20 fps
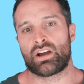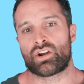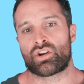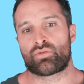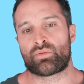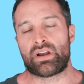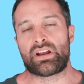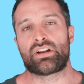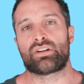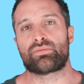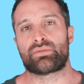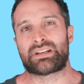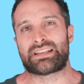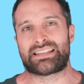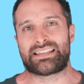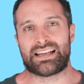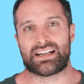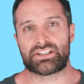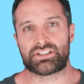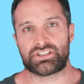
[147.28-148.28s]
greater
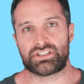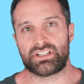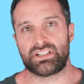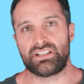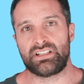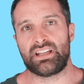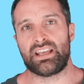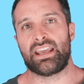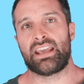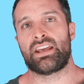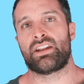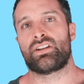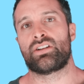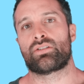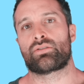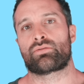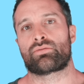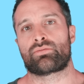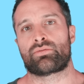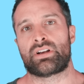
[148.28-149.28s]
reduction
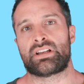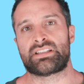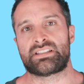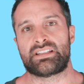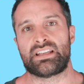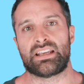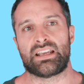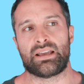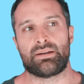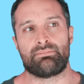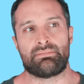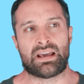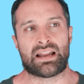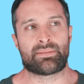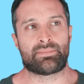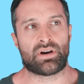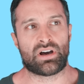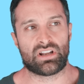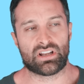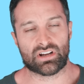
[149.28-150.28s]
in resting
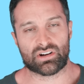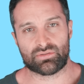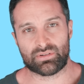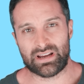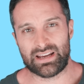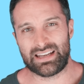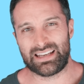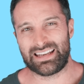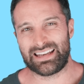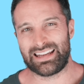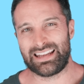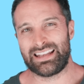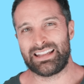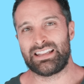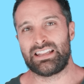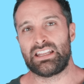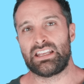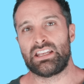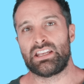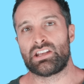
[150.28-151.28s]
metabolic rate
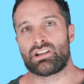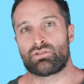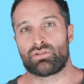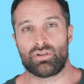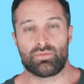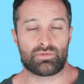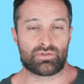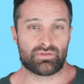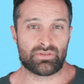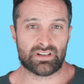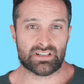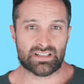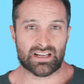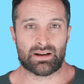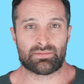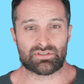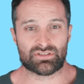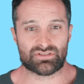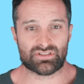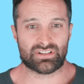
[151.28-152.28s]
in the group doing
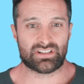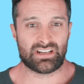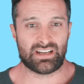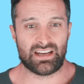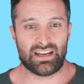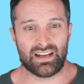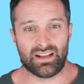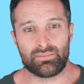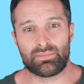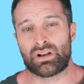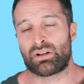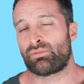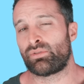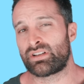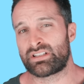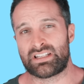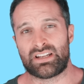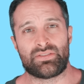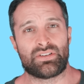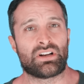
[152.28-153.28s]
time-restricted eating, but it
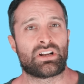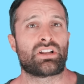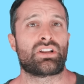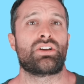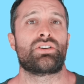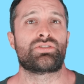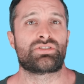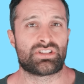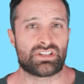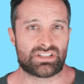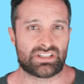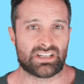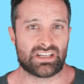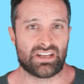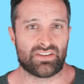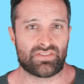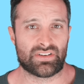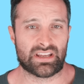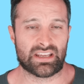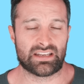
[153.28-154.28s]
wasn't even close to
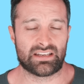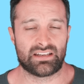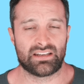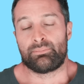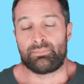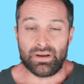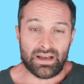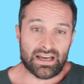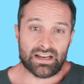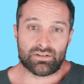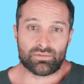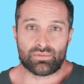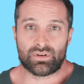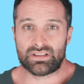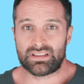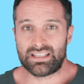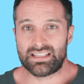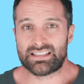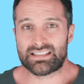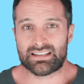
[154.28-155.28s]
significant. But
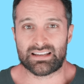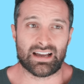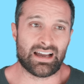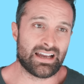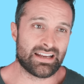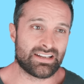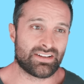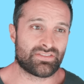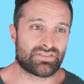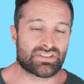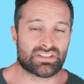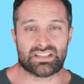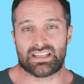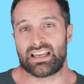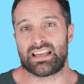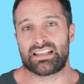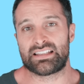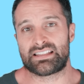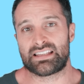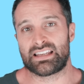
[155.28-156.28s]
what this kind of
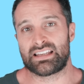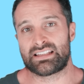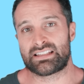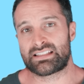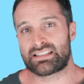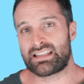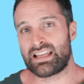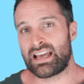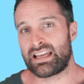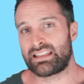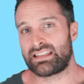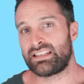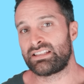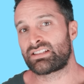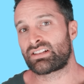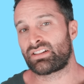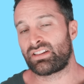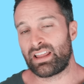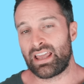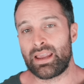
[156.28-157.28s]
says is that
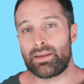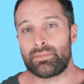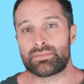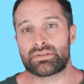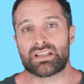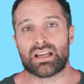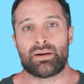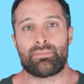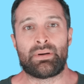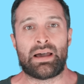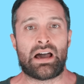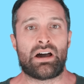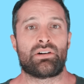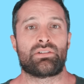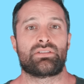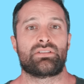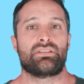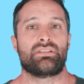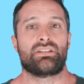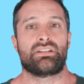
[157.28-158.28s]
these claims
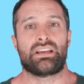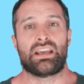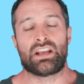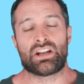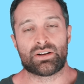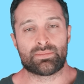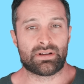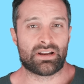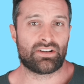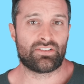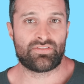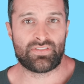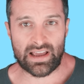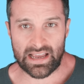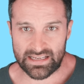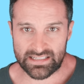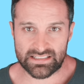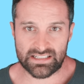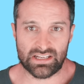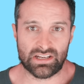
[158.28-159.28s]
about intermittent
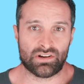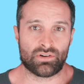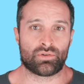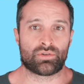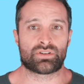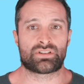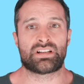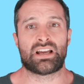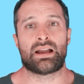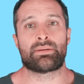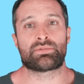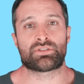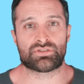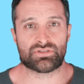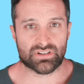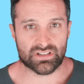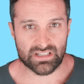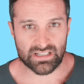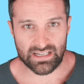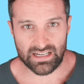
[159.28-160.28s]
fasting or
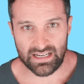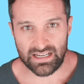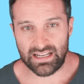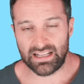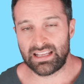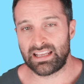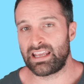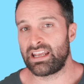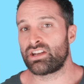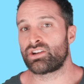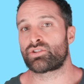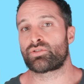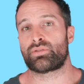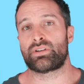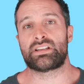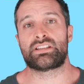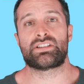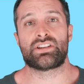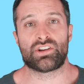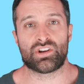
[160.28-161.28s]
time-restricted eating
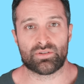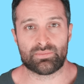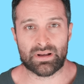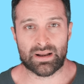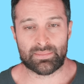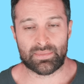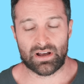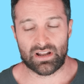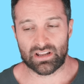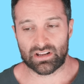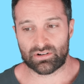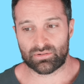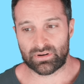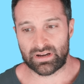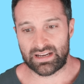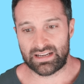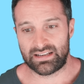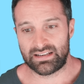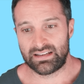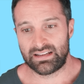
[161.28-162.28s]
increasing your metabolic
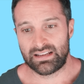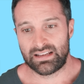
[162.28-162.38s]
rate,